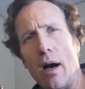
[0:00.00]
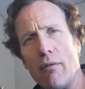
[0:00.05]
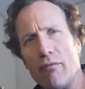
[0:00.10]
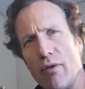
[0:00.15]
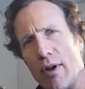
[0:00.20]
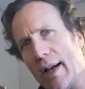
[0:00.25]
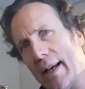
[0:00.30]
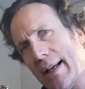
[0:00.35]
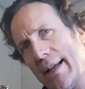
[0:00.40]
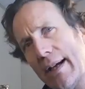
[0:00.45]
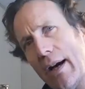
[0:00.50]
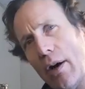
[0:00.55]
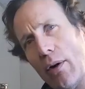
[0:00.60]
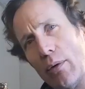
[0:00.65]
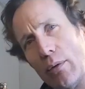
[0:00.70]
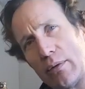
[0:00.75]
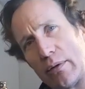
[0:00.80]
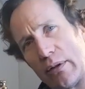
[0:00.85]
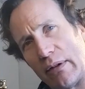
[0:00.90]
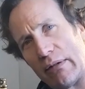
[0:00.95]
really
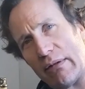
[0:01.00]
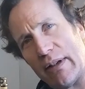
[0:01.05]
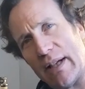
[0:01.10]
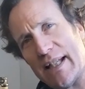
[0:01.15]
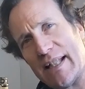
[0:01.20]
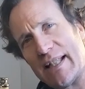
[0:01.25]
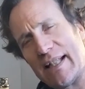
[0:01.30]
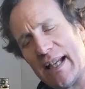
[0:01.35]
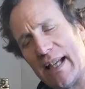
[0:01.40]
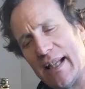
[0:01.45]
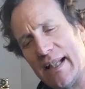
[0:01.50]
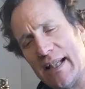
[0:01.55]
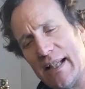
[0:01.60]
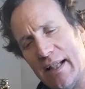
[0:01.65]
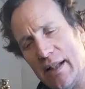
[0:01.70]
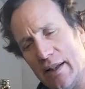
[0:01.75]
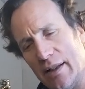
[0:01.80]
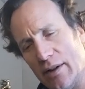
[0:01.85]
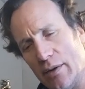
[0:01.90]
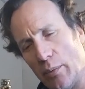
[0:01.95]
old grease getting
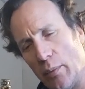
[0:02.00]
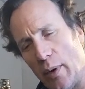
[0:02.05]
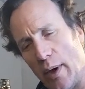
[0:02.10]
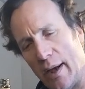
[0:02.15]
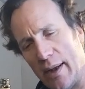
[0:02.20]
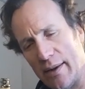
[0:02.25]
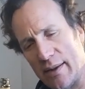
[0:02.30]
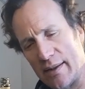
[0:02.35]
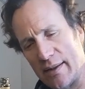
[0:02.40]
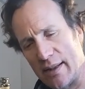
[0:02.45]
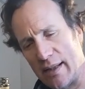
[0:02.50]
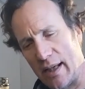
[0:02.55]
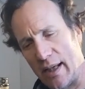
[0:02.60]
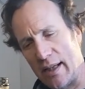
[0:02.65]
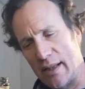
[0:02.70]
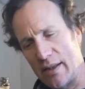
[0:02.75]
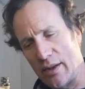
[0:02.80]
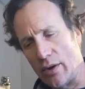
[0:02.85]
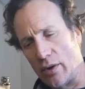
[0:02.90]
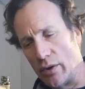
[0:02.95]
in the way that's
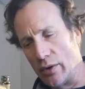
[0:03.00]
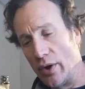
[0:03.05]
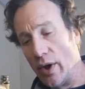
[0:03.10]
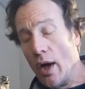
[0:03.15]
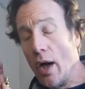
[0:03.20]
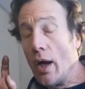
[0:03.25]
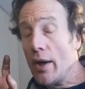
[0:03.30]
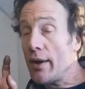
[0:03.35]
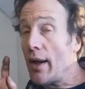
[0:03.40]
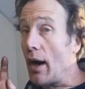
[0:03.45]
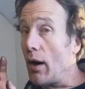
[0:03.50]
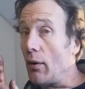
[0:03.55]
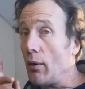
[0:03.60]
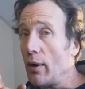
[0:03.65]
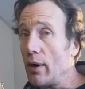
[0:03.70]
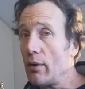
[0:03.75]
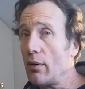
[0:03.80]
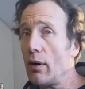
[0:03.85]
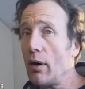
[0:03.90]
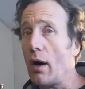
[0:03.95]
caked on.
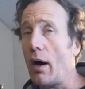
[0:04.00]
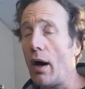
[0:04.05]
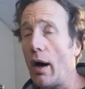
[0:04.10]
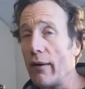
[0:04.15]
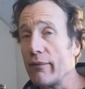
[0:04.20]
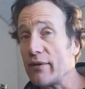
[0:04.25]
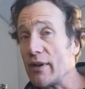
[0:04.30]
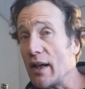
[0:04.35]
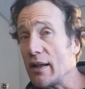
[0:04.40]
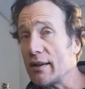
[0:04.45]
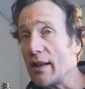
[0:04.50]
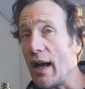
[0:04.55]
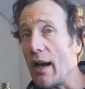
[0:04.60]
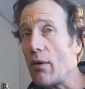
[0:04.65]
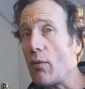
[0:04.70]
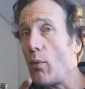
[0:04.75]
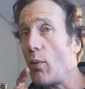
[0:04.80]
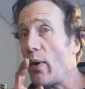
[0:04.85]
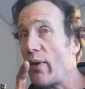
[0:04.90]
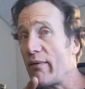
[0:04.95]
Now, I've done
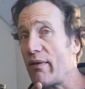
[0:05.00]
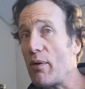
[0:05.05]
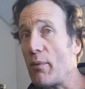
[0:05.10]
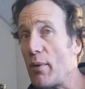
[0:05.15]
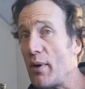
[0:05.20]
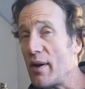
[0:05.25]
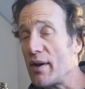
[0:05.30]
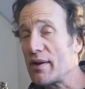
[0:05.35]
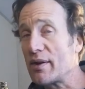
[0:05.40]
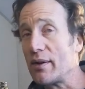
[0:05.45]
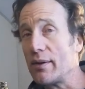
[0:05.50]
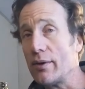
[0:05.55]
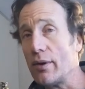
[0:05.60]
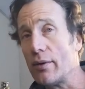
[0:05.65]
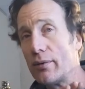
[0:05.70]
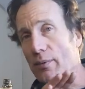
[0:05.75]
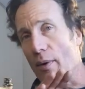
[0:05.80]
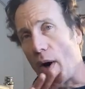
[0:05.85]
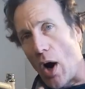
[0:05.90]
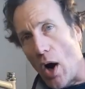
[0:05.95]
that. Whether it works or
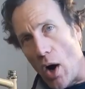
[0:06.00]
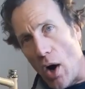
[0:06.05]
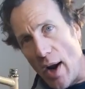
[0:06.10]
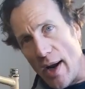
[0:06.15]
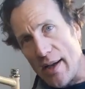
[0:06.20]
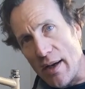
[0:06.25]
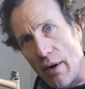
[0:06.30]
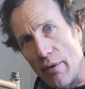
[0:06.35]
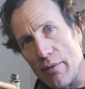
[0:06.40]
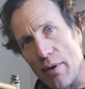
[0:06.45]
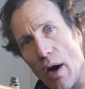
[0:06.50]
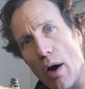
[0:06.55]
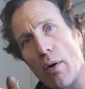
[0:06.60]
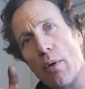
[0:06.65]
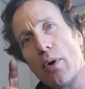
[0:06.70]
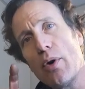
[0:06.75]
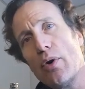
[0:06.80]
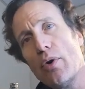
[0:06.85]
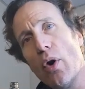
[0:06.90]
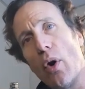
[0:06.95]
not, I don't
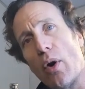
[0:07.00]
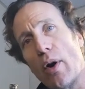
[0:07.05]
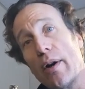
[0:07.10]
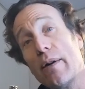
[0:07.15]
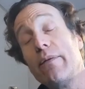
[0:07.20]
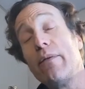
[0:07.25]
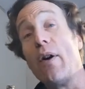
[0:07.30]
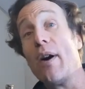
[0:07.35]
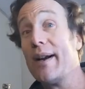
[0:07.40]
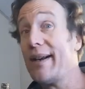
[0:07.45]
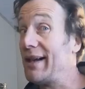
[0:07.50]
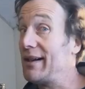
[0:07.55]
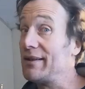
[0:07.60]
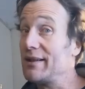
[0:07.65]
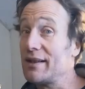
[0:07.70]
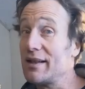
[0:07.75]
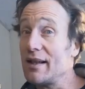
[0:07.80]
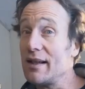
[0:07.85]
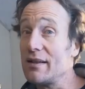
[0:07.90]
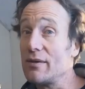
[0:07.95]
know. Not going to find
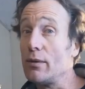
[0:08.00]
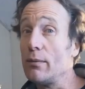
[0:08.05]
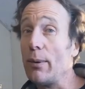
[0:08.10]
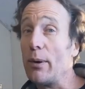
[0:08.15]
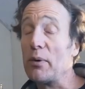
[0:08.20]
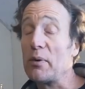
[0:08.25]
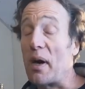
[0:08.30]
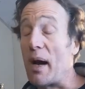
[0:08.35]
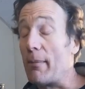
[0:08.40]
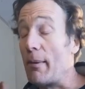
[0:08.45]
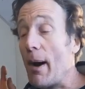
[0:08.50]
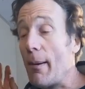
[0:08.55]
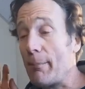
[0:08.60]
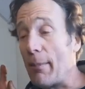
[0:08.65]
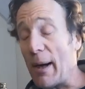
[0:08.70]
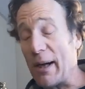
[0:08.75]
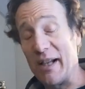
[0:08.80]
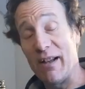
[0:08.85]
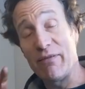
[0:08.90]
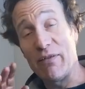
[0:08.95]
out until it's all built up.
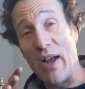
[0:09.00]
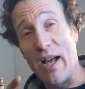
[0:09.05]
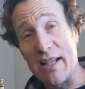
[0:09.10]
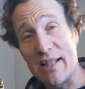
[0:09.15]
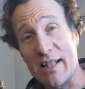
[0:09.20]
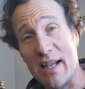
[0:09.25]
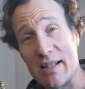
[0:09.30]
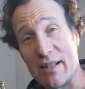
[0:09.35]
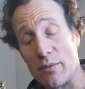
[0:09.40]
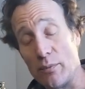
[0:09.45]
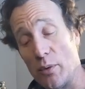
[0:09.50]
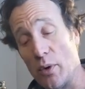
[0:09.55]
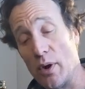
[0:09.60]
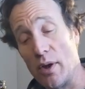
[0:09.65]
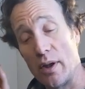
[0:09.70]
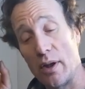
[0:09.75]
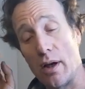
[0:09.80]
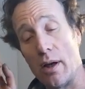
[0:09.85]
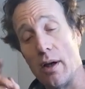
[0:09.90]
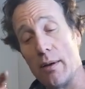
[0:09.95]
But if that doesn't
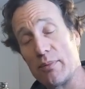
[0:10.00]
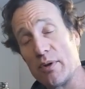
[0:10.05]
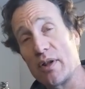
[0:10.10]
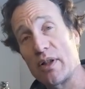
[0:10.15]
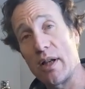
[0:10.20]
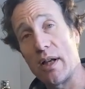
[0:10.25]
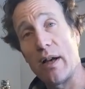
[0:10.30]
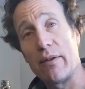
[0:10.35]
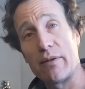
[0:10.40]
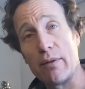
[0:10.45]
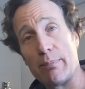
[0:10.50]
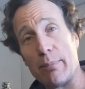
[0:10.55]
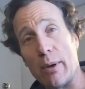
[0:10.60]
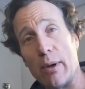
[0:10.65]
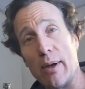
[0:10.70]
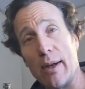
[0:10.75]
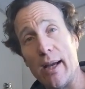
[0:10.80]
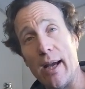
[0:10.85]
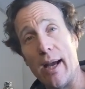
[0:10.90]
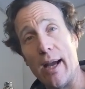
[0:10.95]
work, I'm just going to have to
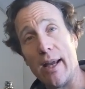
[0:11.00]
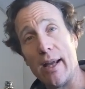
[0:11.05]
buy